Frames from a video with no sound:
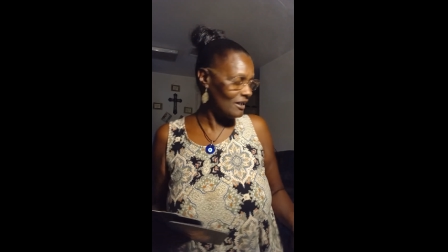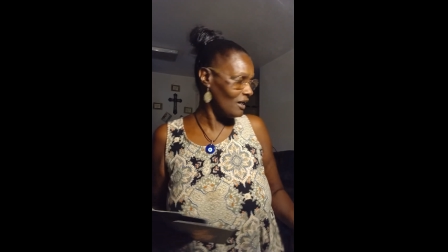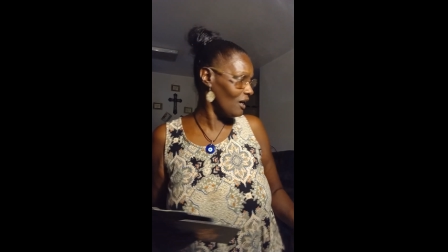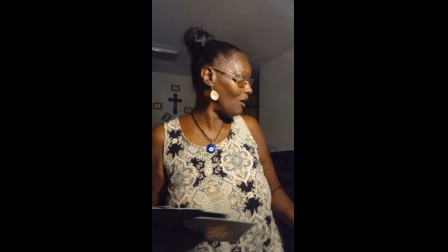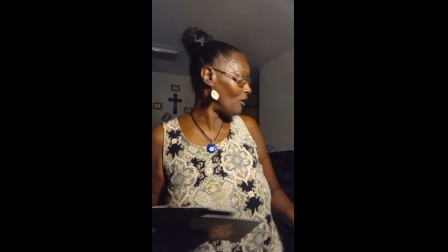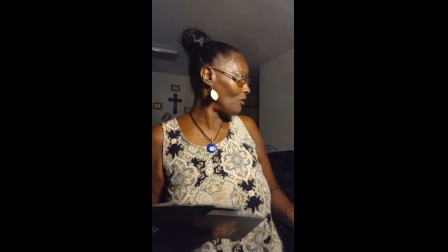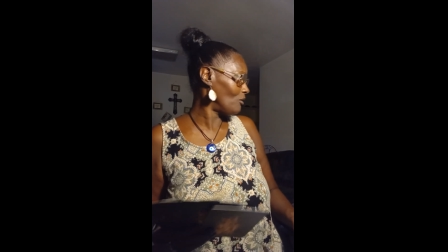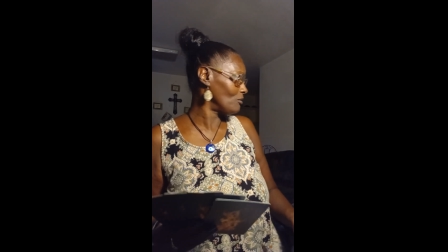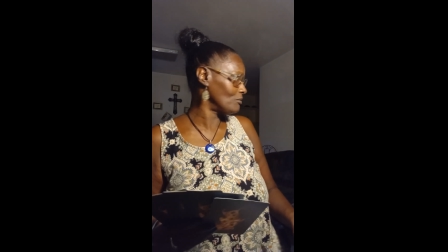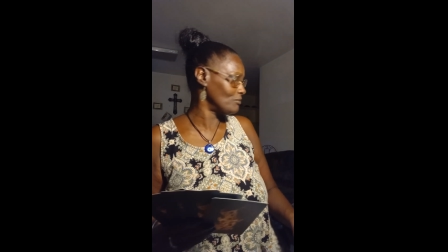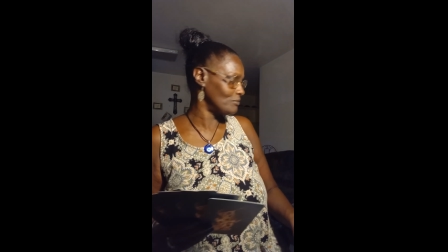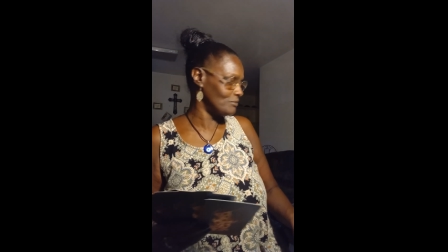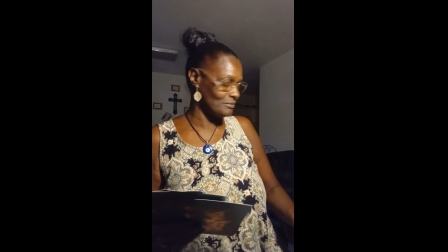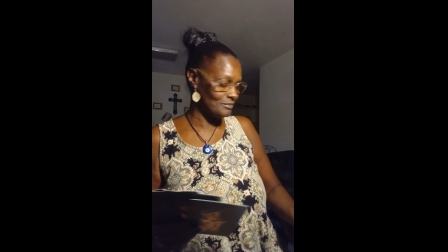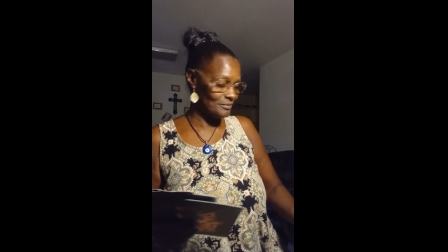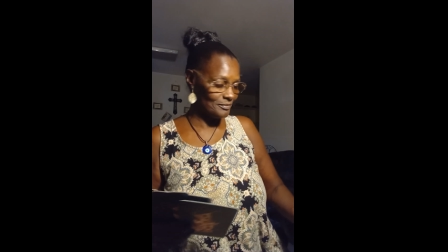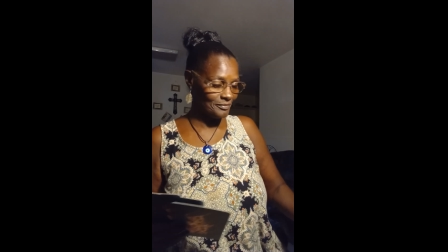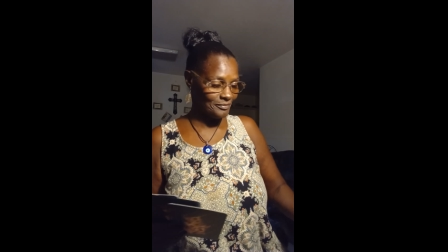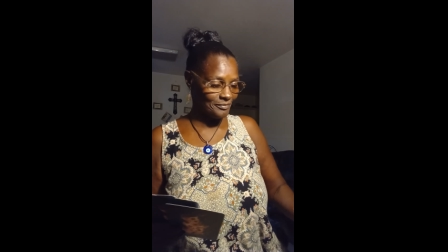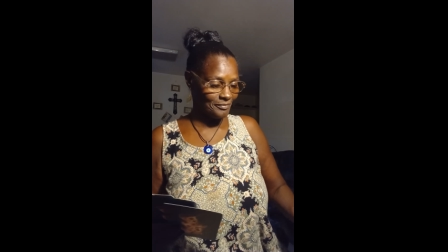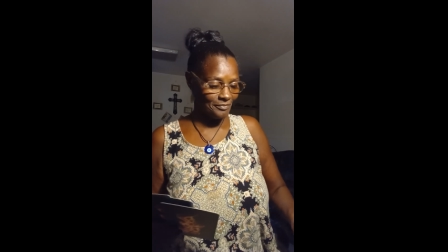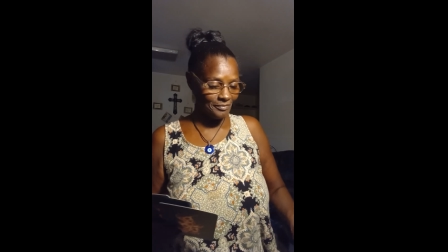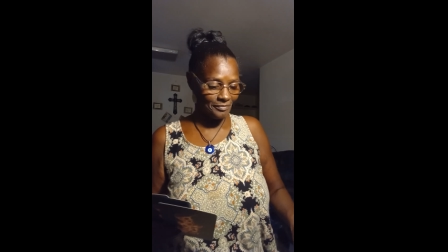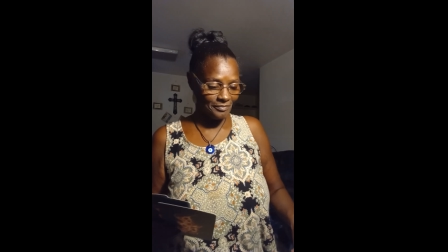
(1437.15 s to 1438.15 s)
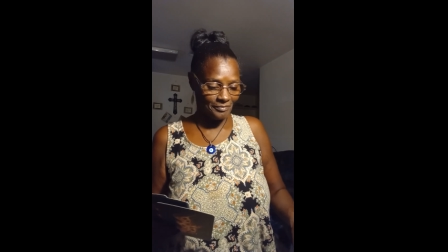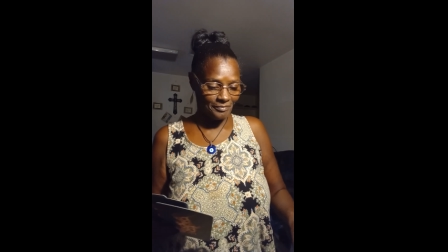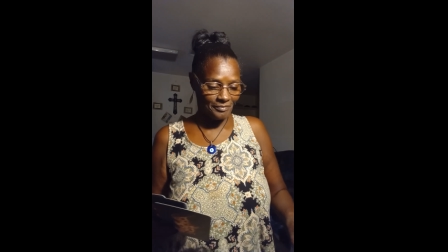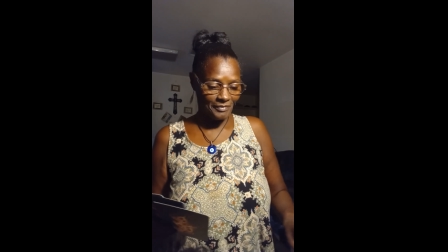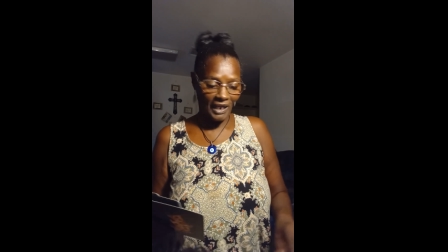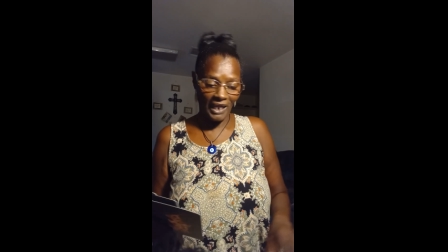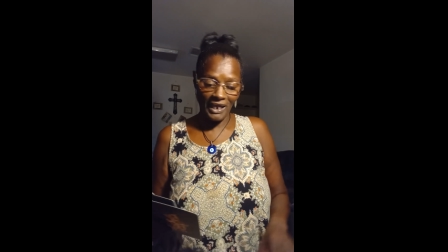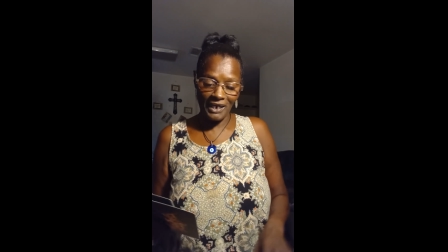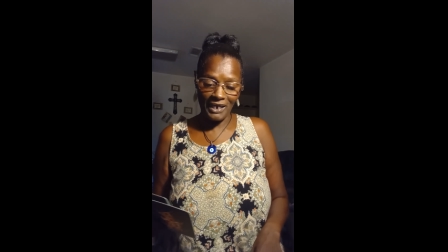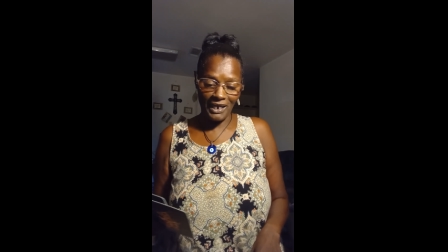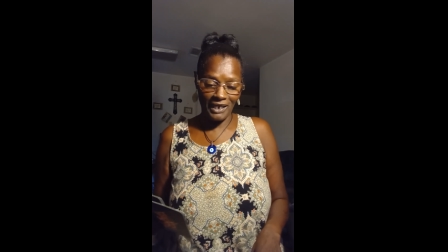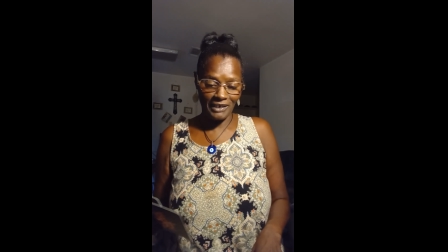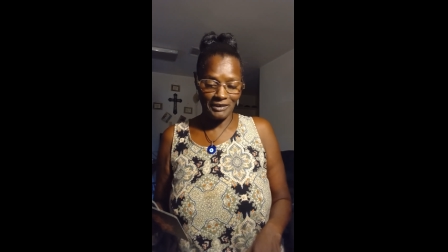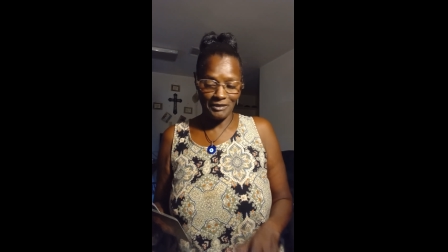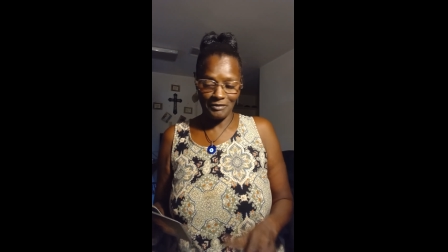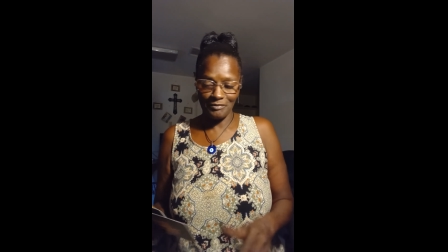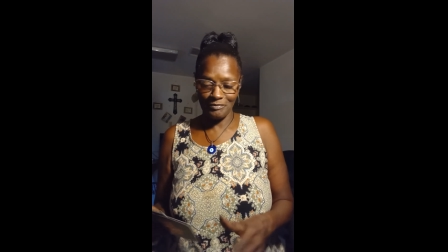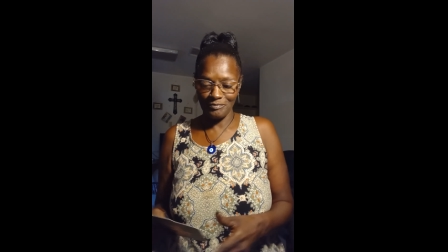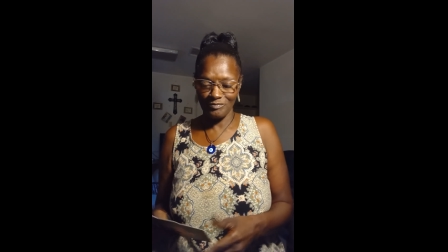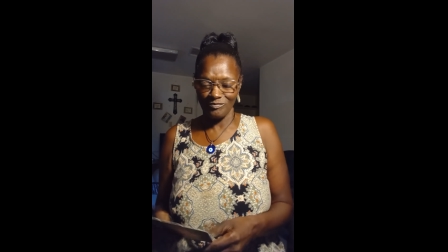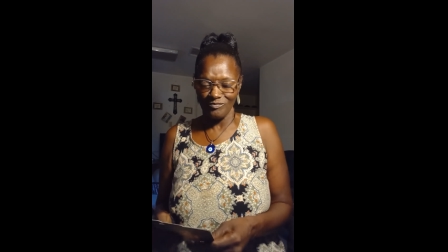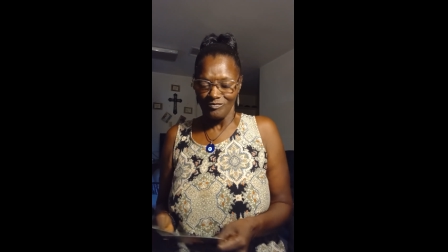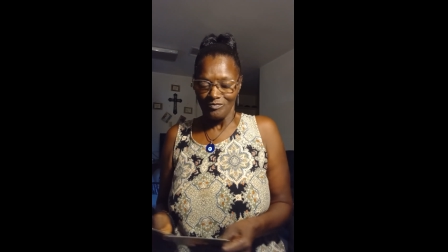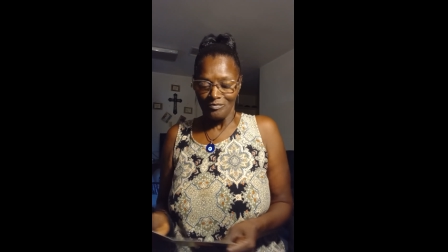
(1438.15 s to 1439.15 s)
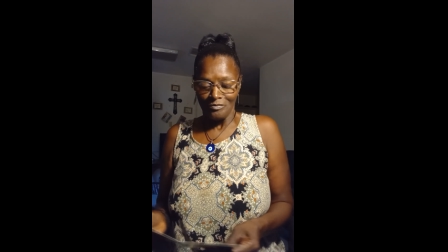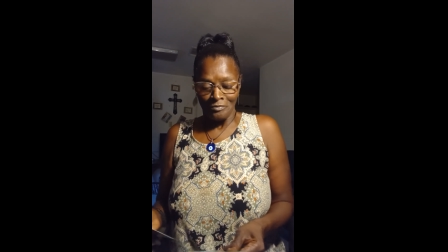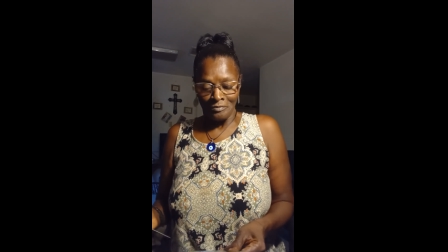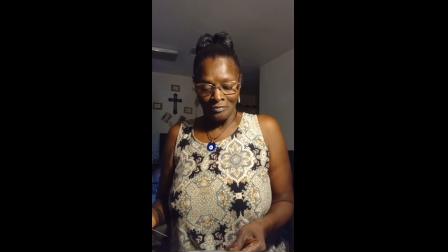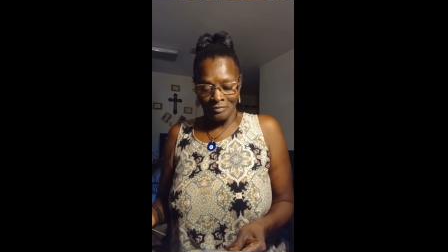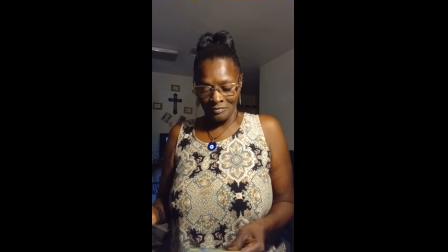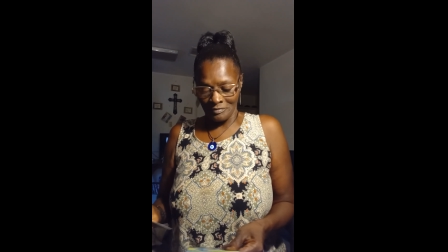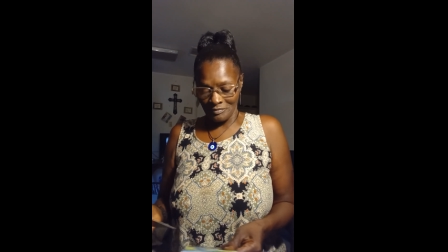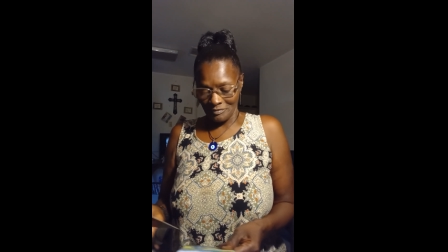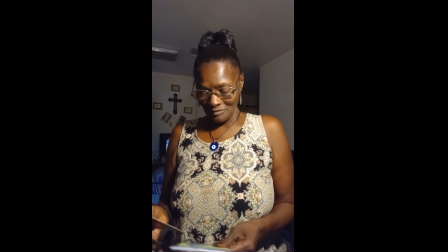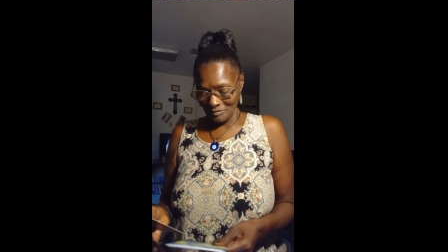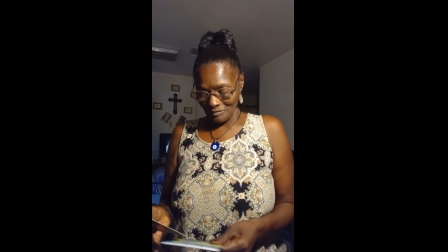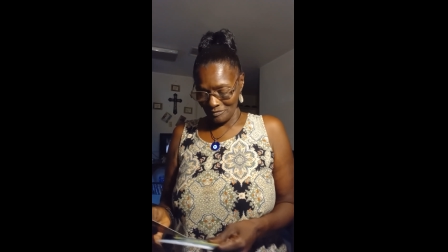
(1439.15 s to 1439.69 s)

know. I got some.